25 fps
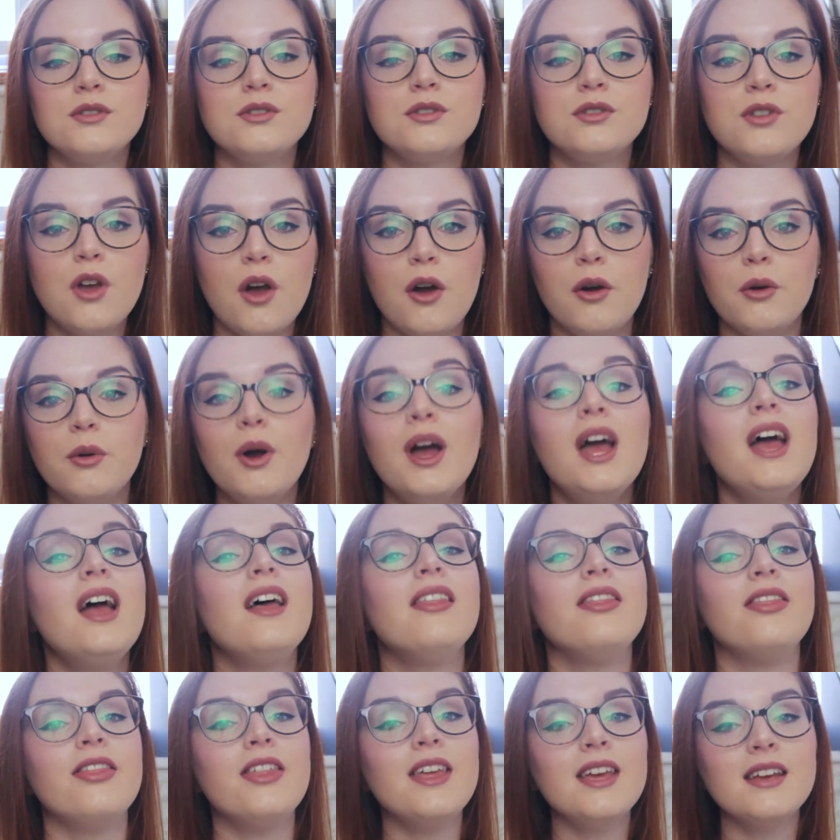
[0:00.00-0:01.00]
So
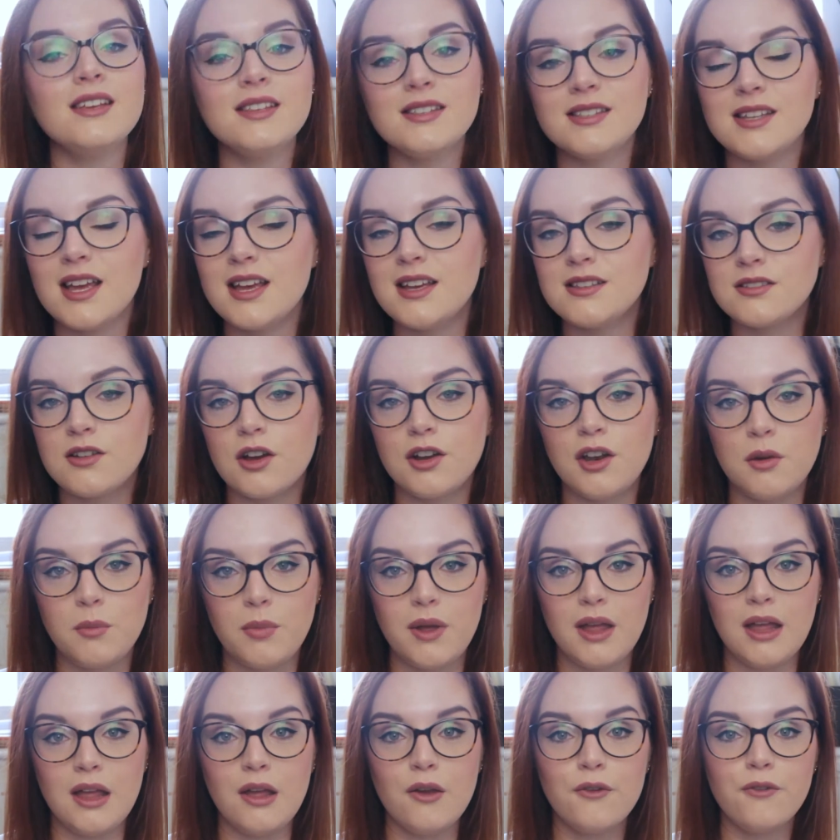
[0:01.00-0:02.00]
this is going to
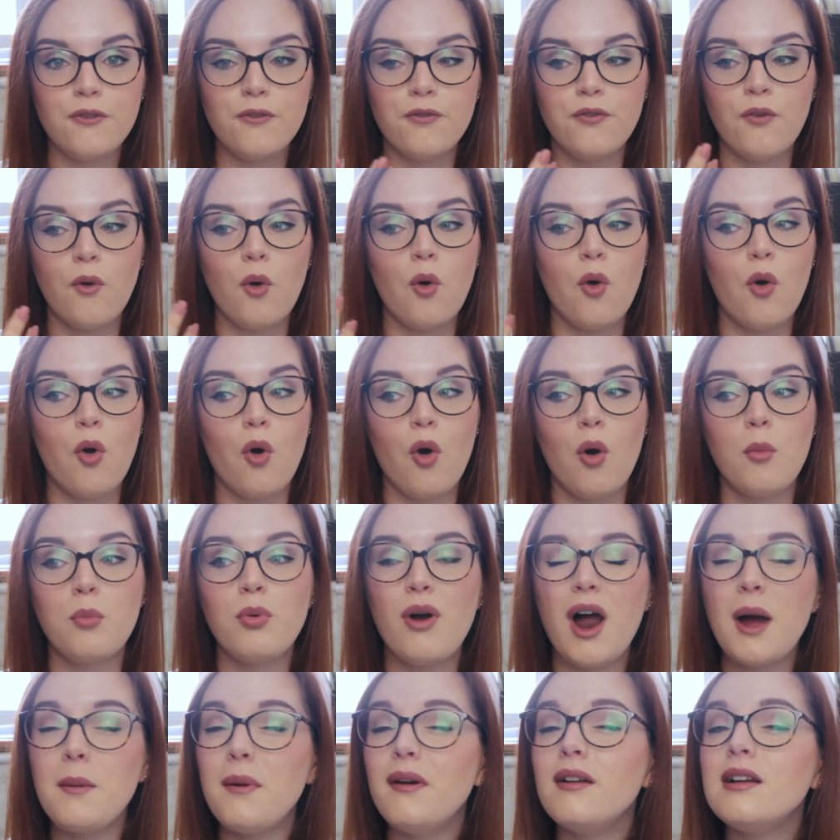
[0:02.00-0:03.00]
be
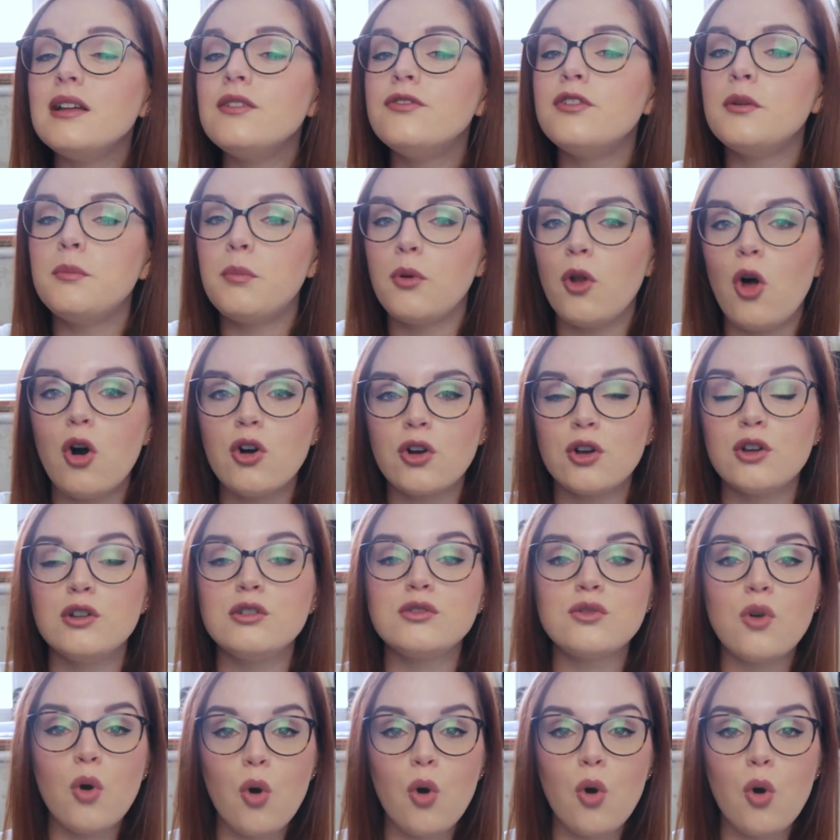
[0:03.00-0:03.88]
primarily for bloggers,